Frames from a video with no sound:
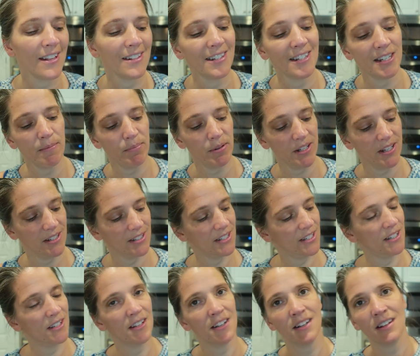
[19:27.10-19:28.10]
That's simple,
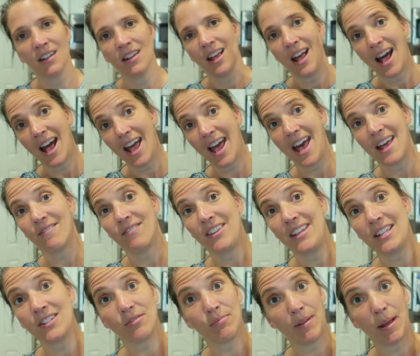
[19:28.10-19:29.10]
easy. I had
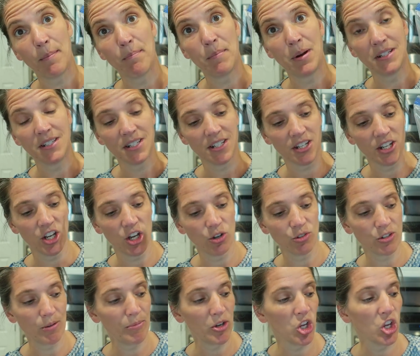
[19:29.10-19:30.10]
these from like months ago,
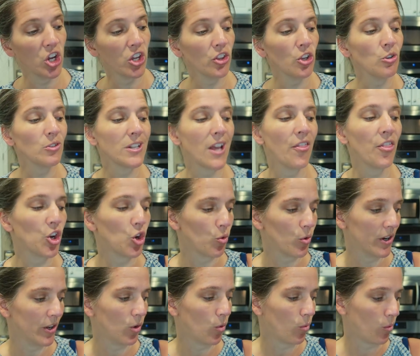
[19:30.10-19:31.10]
so I'm gonna cook those on the
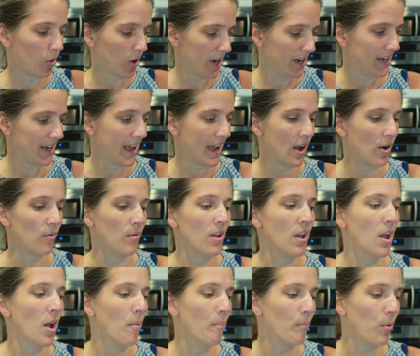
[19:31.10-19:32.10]
grill right now.
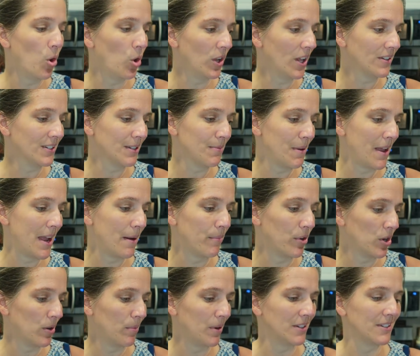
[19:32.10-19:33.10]
Hold out some
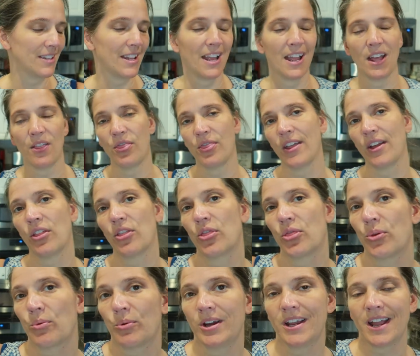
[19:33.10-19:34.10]
hamburger buns, and I have like
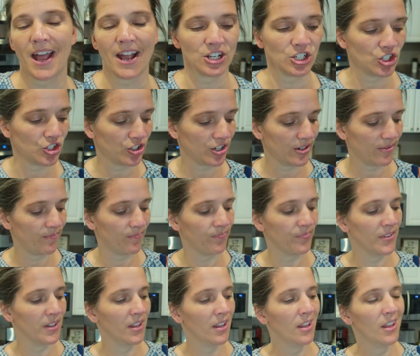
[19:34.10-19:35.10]
three extra.
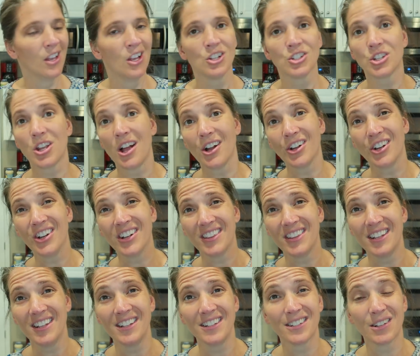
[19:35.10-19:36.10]
So I'll cook
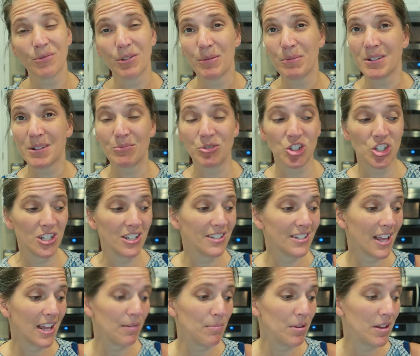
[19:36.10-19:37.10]
these, We want some
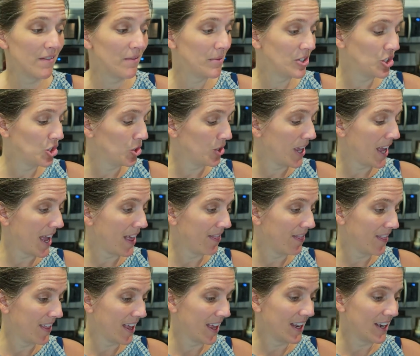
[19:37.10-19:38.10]
cheese on it, do that.
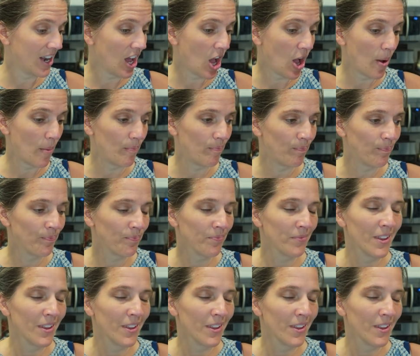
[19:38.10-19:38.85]
And then um,